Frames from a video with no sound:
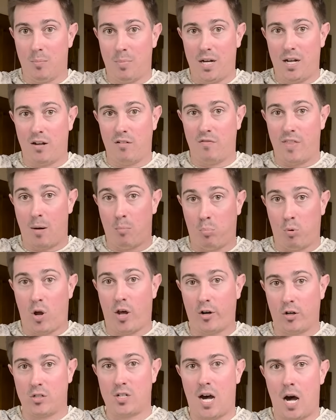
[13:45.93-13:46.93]
above that
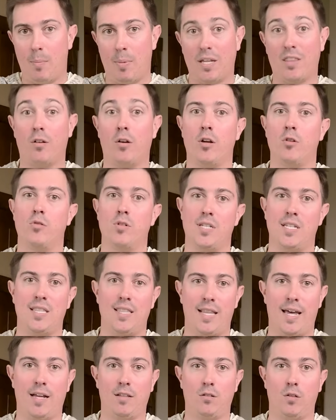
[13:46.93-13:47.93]
broader topic. They're interested
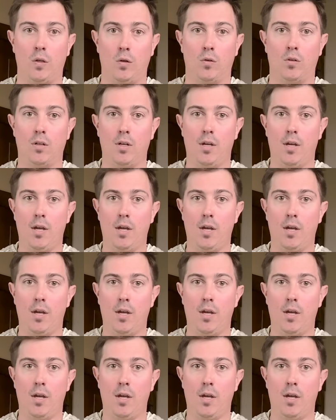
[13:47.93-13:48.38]
in that too.